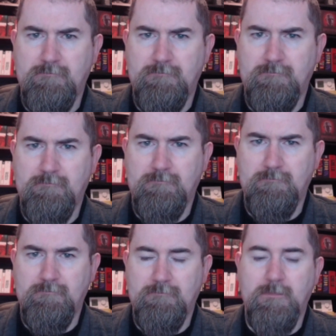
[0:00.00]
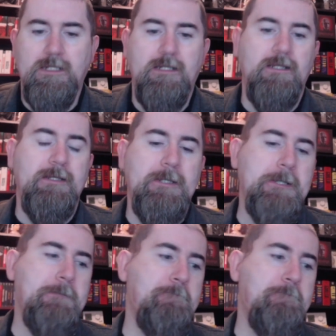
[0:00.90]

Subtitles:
No one is speaking in this clip.